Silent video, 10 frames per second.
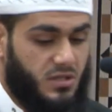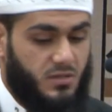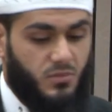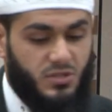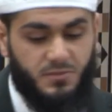
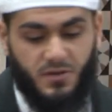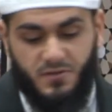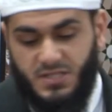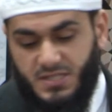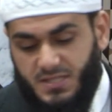My dear
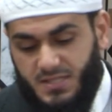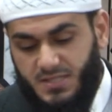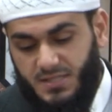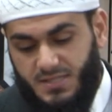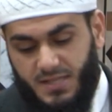brothers and sisters
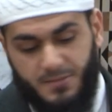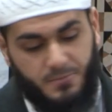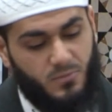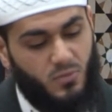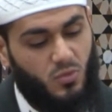in
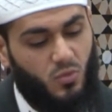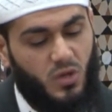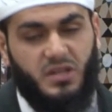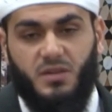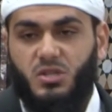Islam,
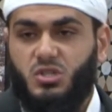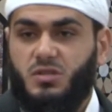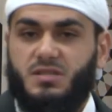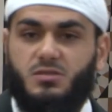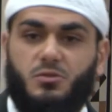why did I
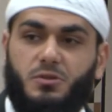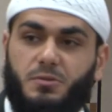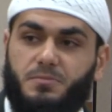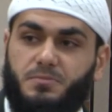mention this story?